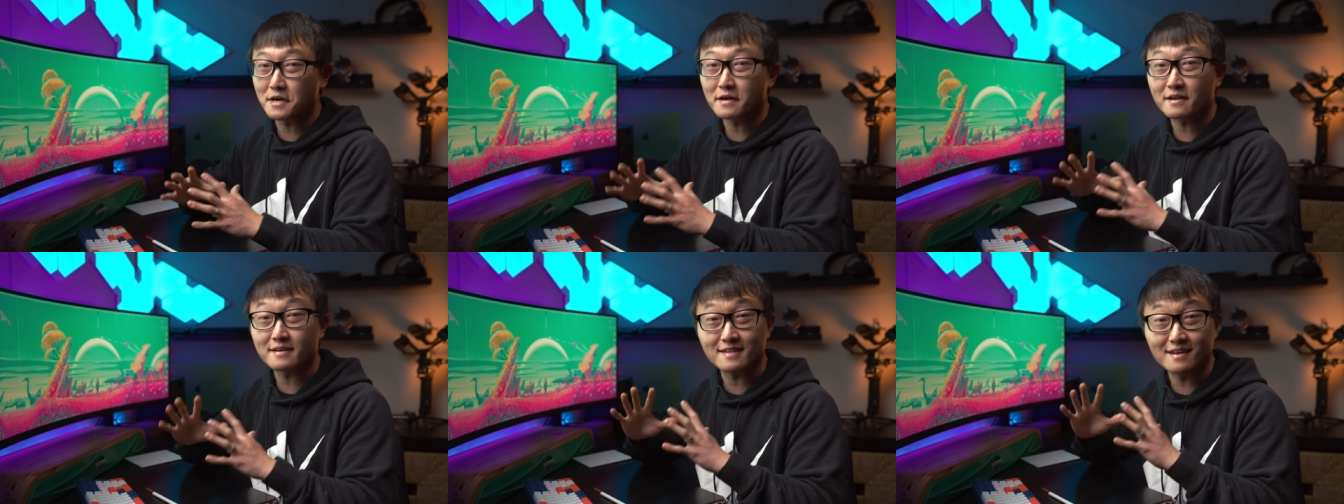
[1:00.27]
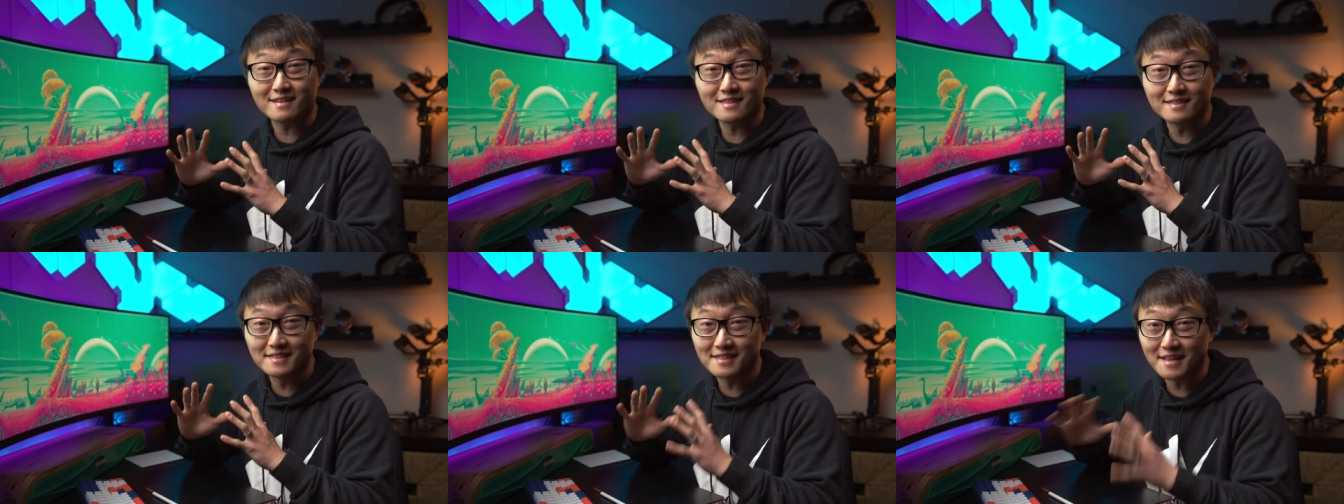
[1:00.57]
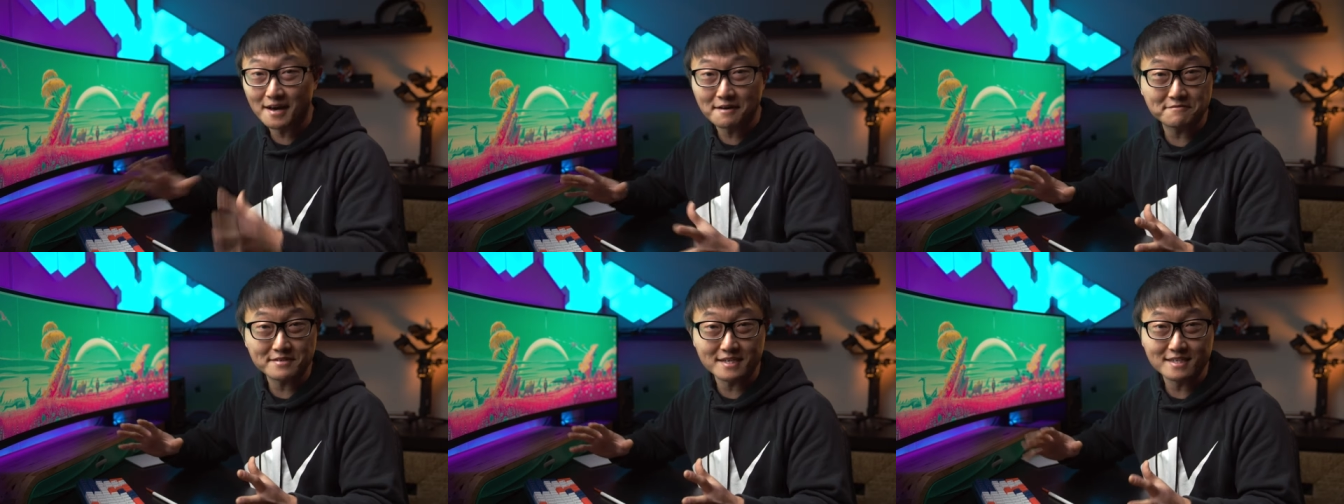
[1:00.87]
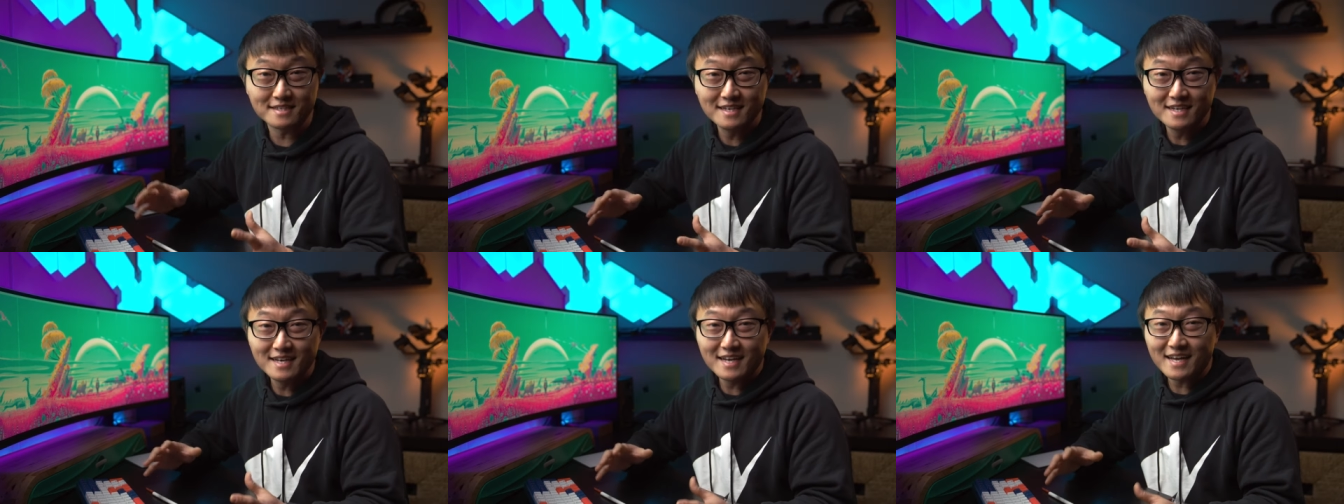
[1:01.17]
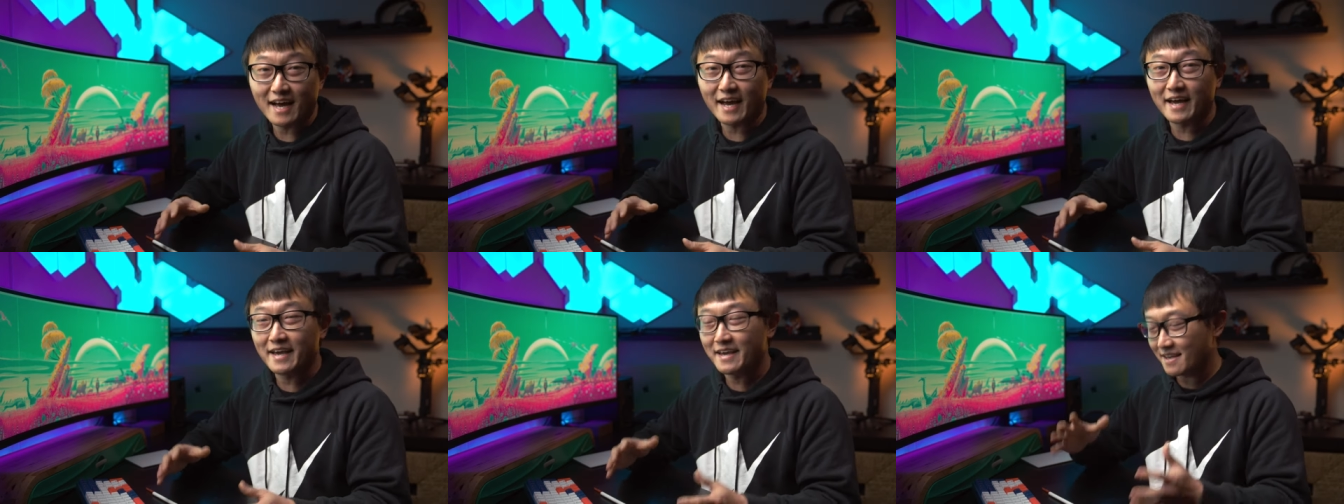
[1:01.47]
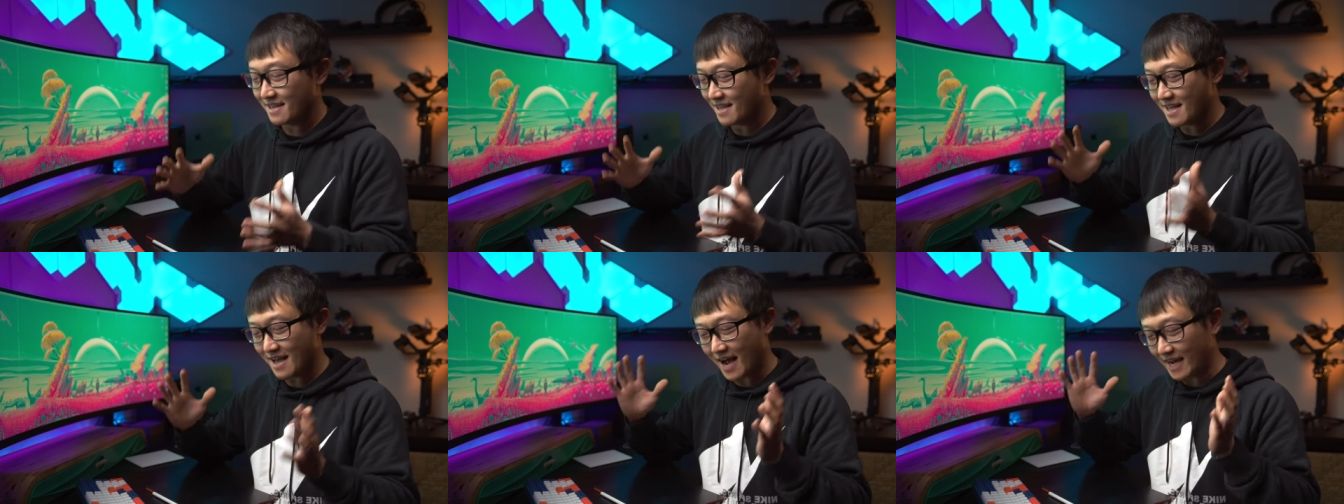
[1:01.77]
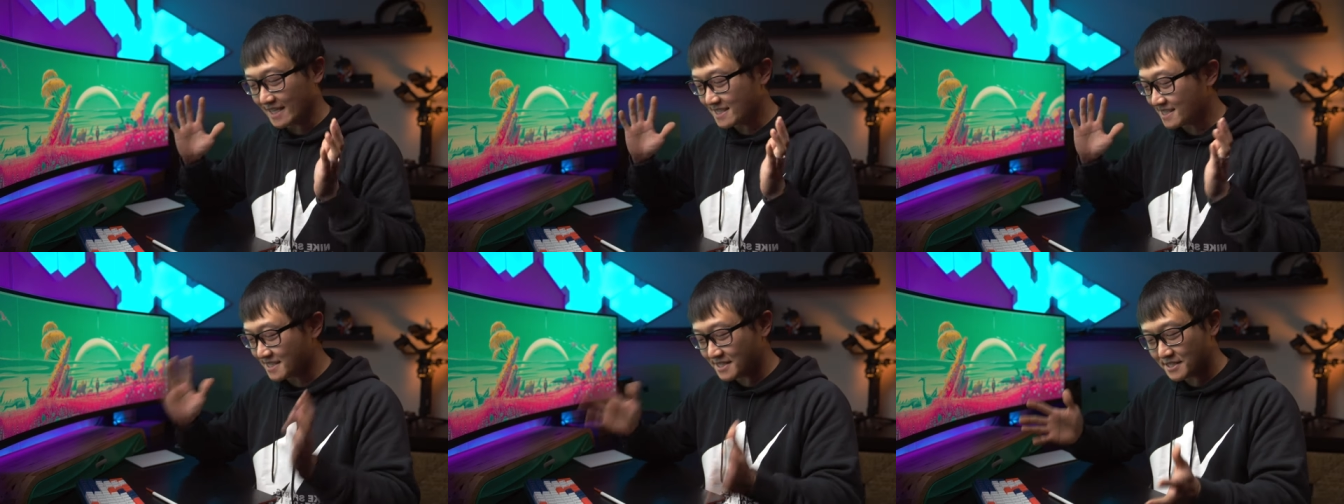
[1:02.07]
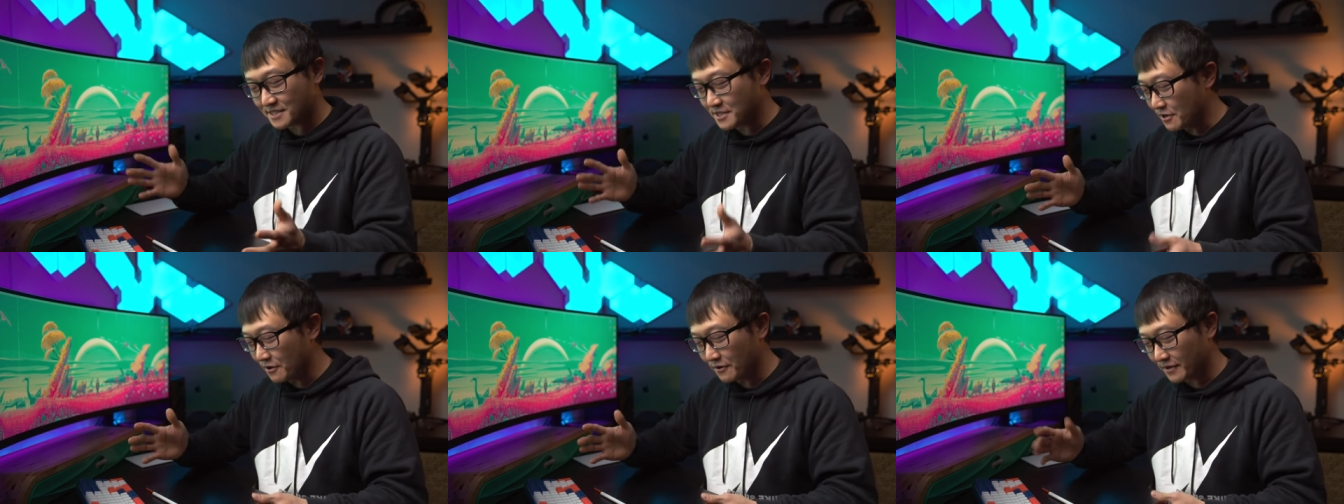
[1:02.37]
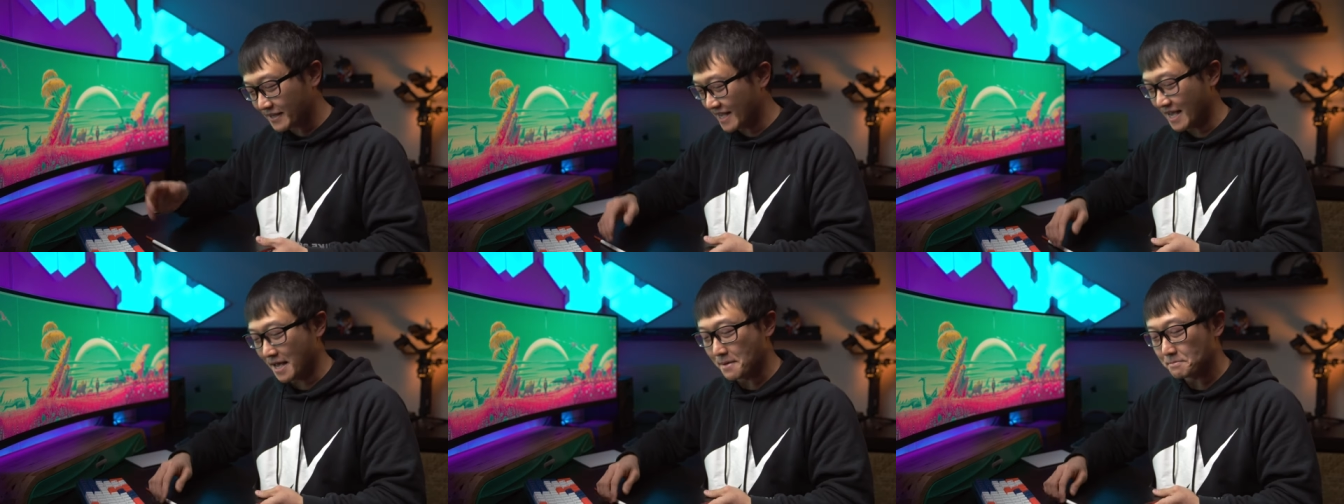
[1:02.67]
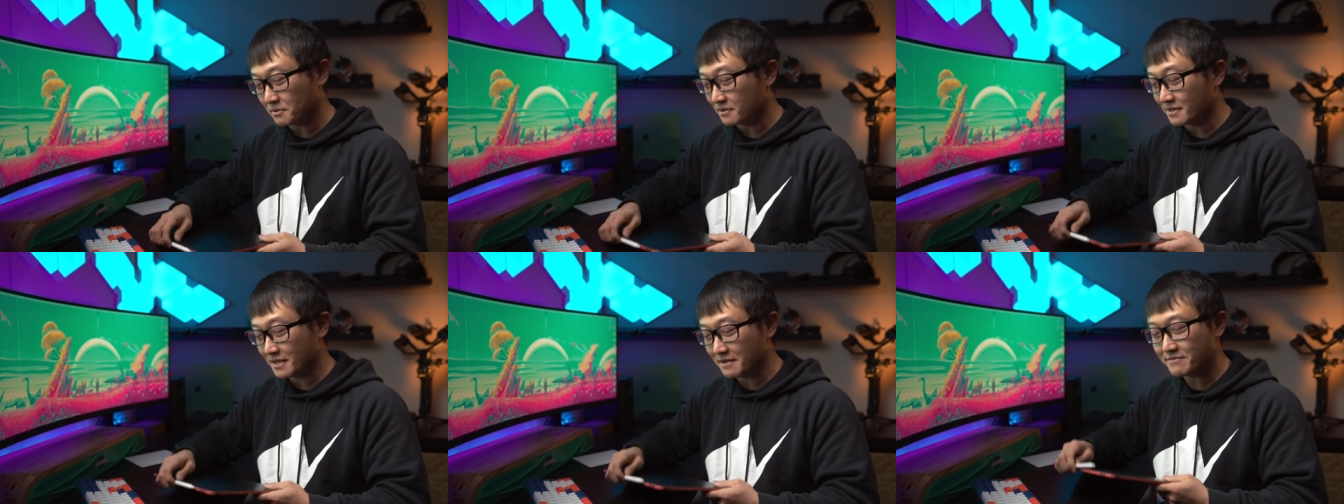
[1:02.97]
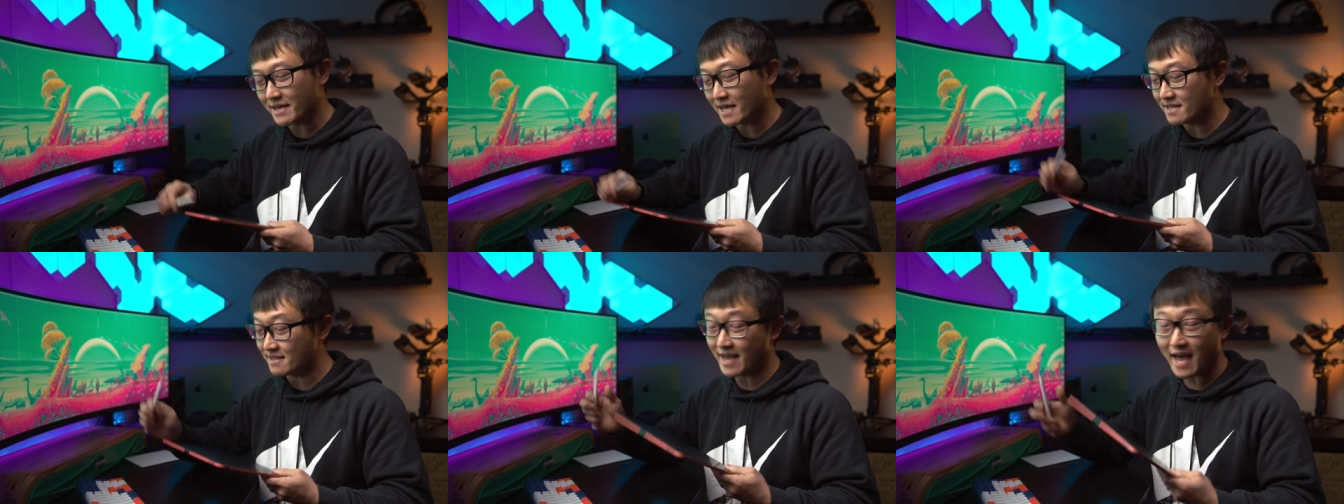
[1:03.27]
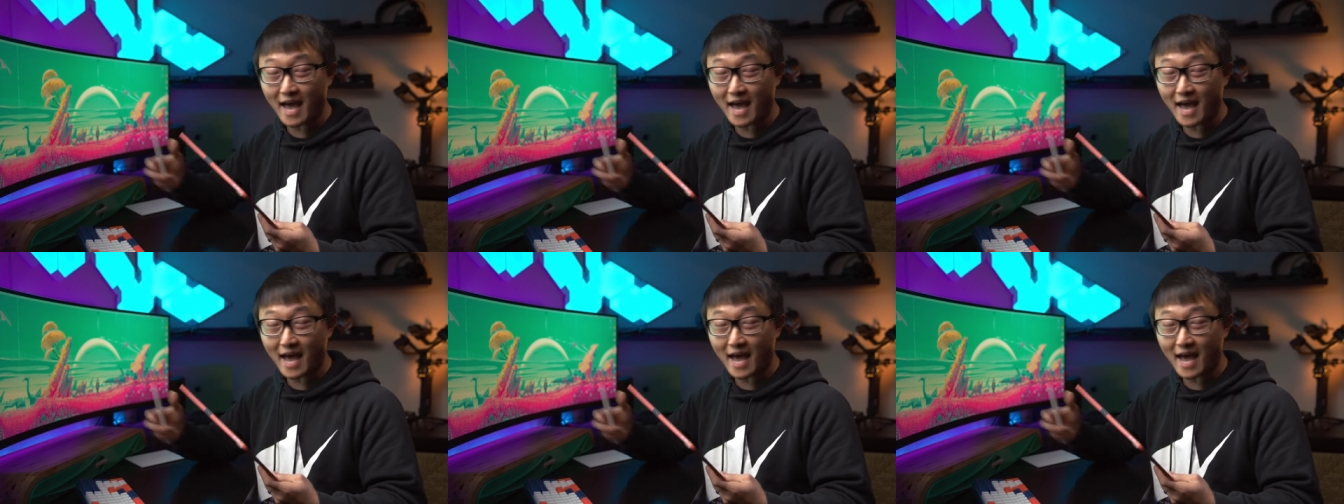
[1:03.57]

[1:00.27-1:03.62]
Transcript: are gonna love it. I, I still can't believe that an